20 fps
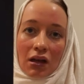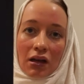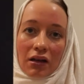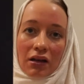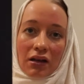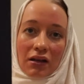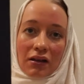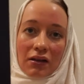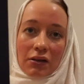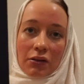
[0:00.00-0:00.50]

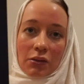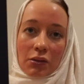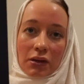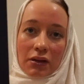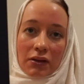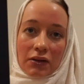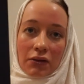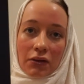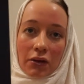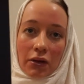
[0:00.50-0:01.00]
think this one
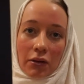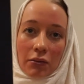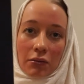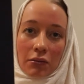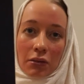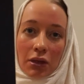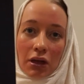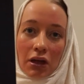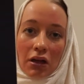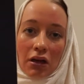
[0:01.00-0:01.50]
is
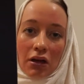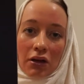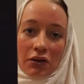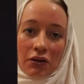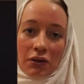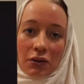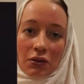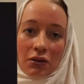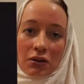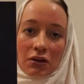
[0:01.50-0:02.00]
from Clas
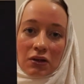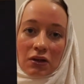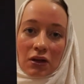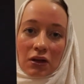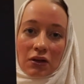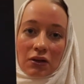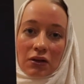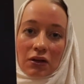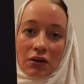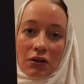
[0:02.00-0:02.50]
Ohlson,
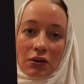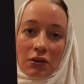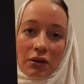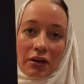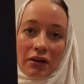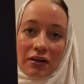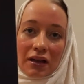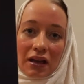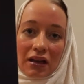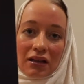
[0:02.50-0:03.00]
so
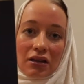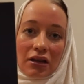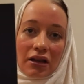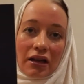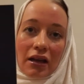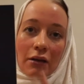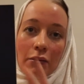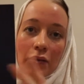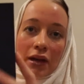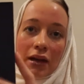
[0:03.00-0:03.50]
it's actually
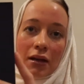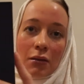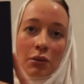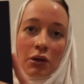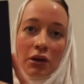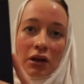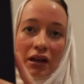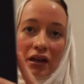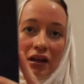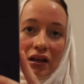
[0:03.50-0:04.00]

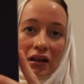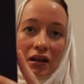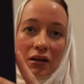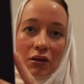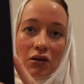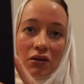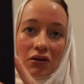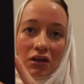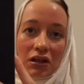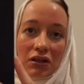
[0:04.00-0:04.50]
available, I think,
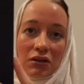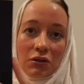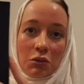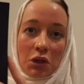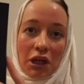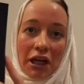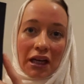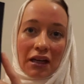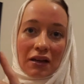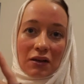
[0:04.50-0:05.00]
over in
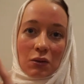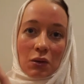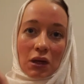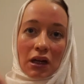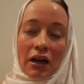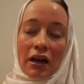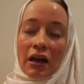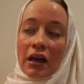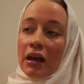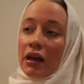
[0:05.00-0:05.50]
Dubai as
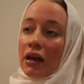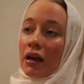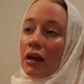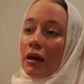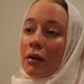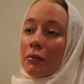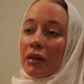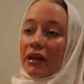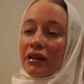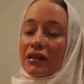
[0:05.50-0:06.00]
well.
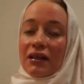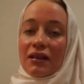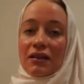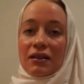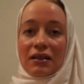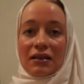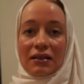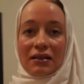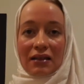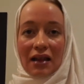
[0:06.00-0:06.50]
But this
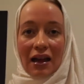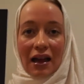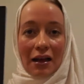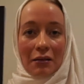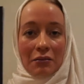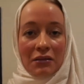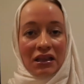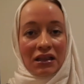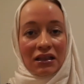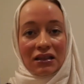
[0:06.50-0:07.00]
is, I
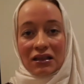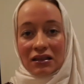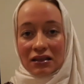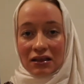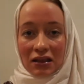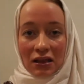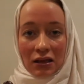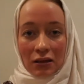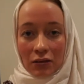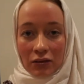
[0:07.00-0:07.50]
mean, it
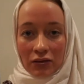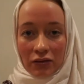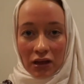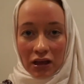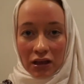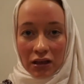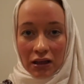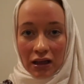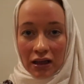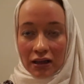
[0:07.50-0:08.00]
doesn't look
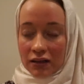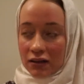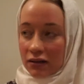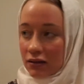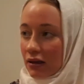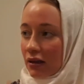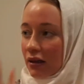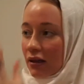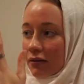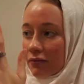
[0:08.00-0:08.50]
very nice,
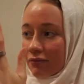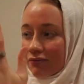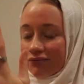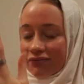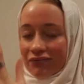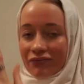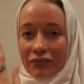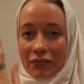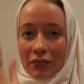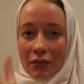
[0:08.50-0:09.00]
the
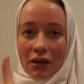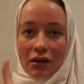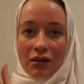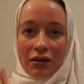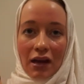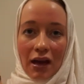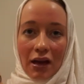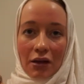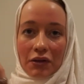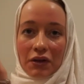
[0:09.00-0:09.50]

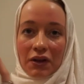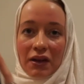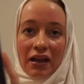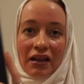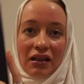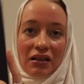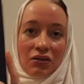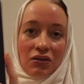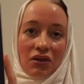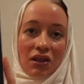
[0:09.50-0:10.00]
outside.
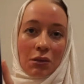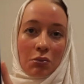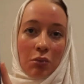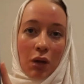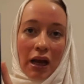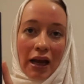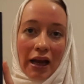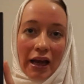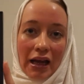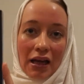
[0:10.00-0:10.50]
It's very
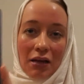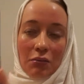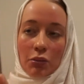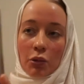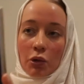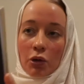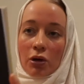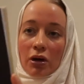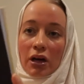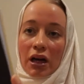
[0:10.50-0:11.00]
plain,
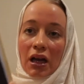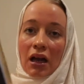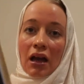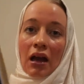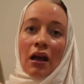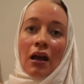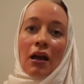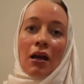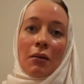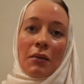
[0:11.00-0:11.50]
boring,
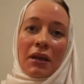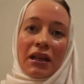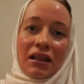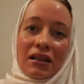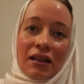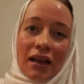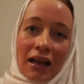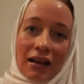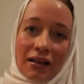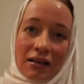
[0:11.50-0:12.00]
but it
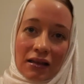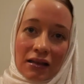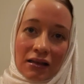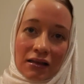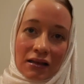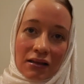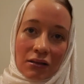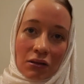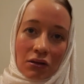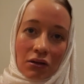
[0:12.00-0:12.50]
has these
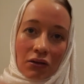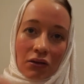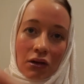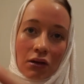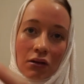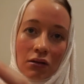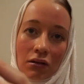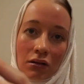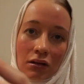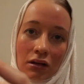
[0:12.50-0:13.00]
sort of
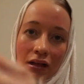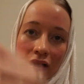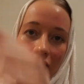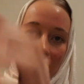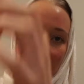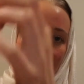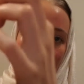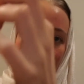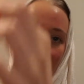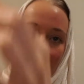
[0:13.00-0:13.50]

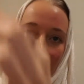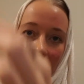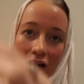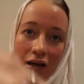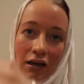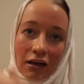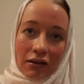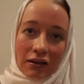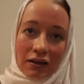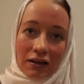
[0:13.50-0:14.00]
golden
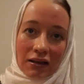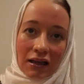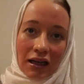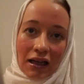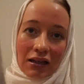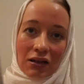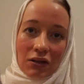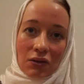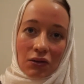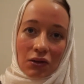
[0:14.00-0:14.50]

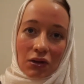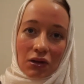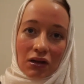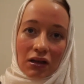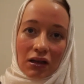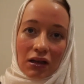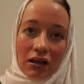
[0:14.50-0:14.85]
sides for